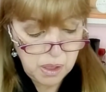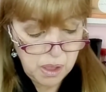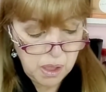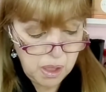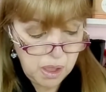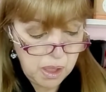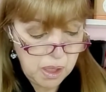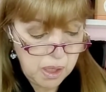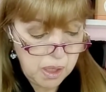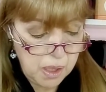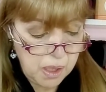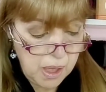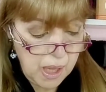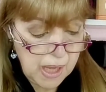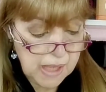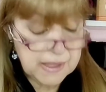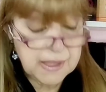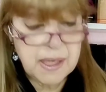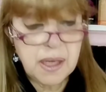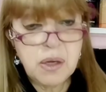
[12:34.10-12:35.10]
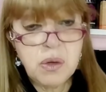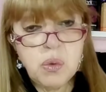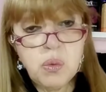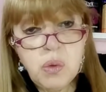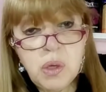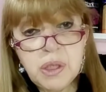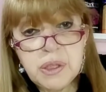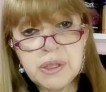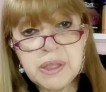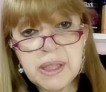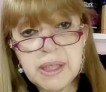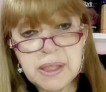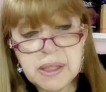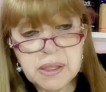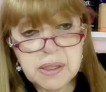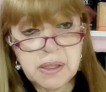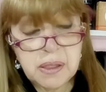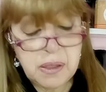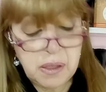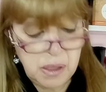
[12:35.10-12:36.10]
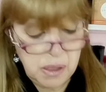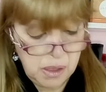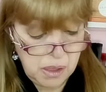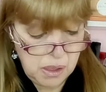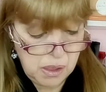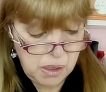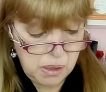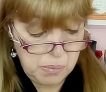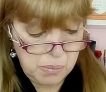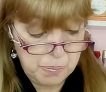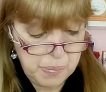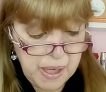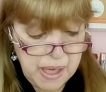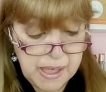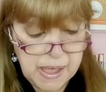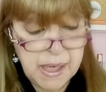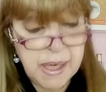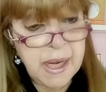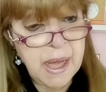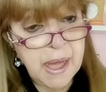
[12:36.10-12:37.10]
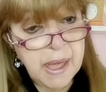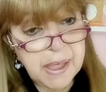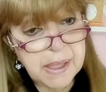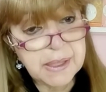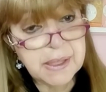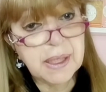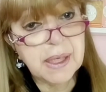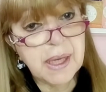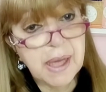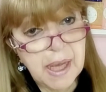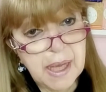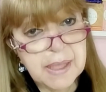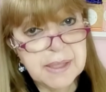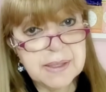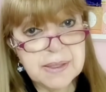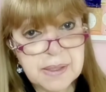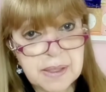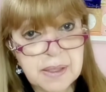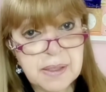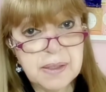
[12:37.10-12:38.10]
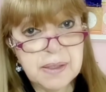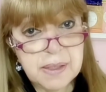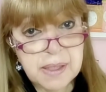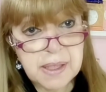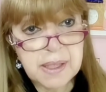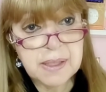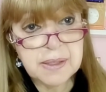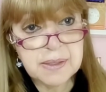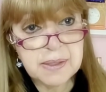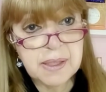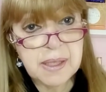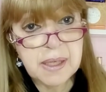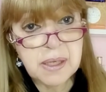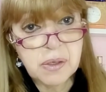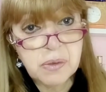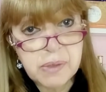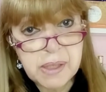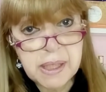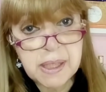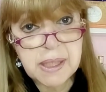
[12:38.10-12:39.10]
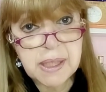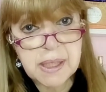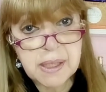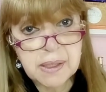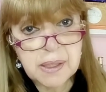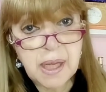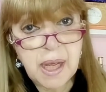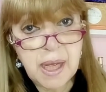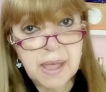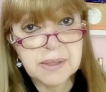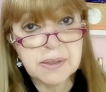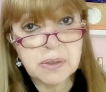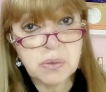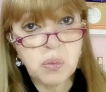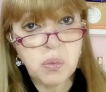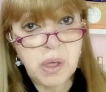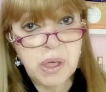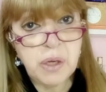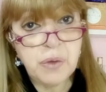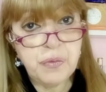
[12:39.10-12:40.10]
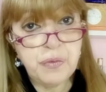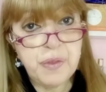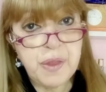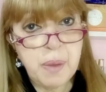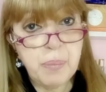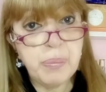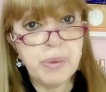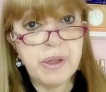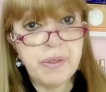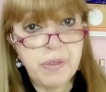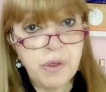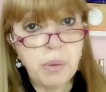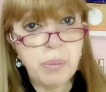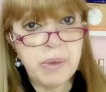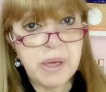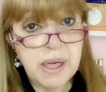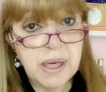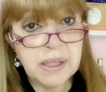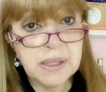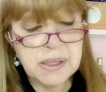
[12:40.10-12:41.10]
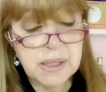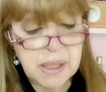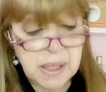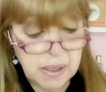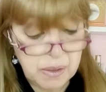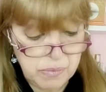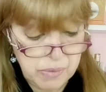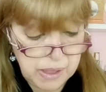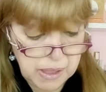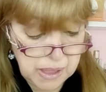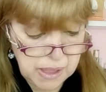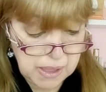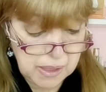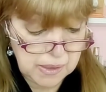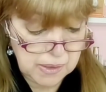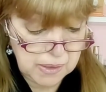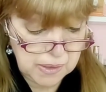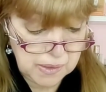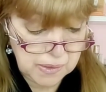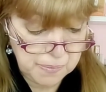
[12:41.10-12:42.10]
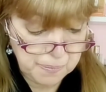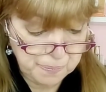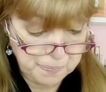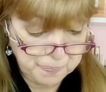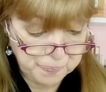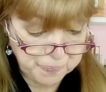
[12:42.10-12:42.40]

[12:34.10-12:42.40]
Asaro Wanted by Night has this ingredient as one of the predominant ingredients.